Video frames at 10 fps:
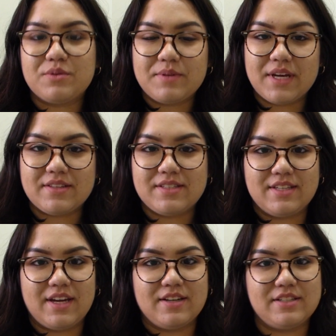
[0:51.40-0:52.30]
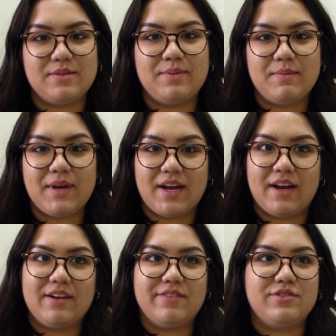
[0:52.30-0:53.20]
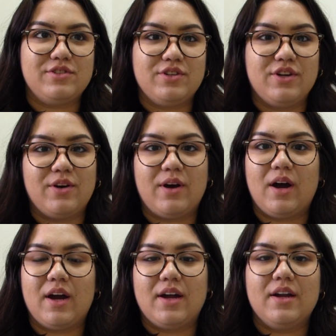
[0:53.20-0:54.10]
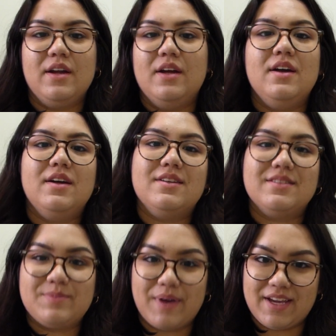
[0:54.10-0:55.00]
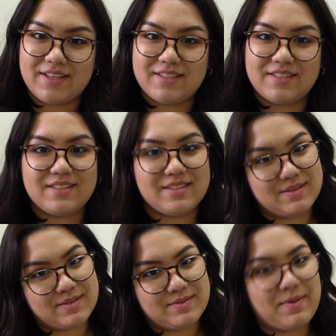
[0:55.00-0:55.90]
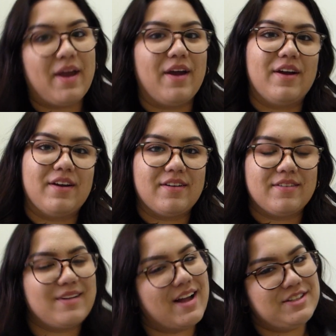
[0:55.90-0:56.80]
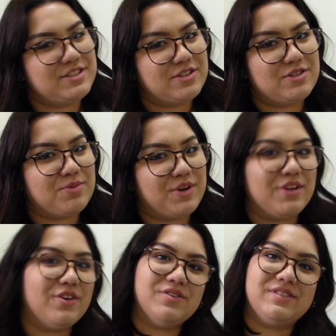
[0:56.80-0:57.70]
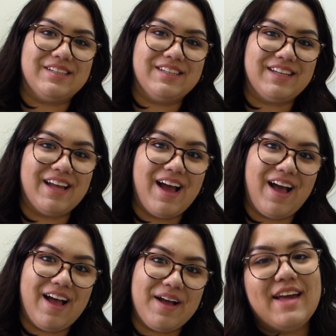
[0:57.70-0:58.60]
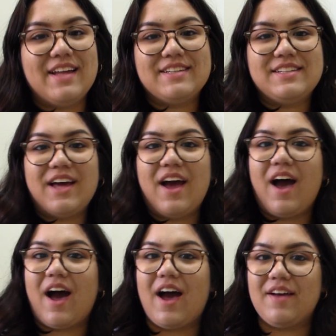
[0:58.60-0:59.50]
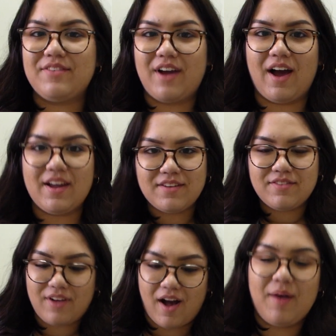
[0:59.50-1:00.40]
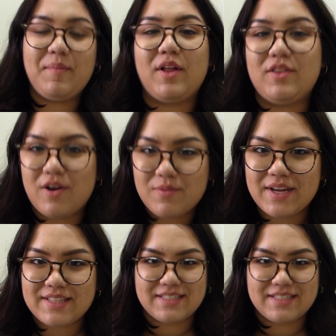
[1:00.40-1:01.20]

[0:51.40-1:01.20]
downstairs to be my kind of studio art space where I just want to use it. And I've kind of come a long way